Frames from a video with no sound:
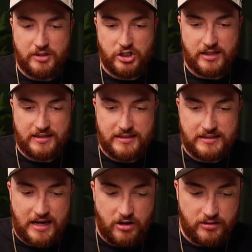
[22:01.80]
check
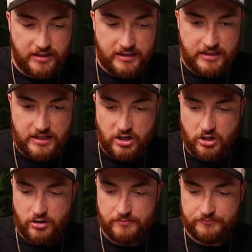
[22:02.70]
these out in
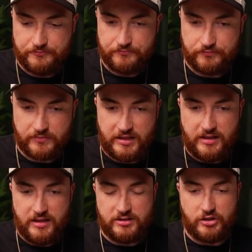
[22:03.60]
here.
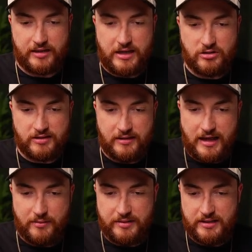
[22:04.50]
So here's the
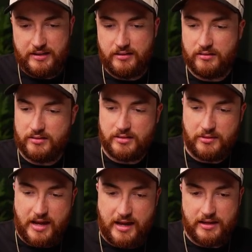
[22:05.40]
lobby,
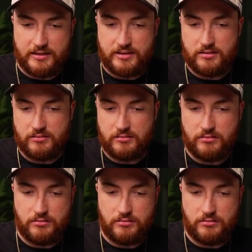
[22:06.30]
some guys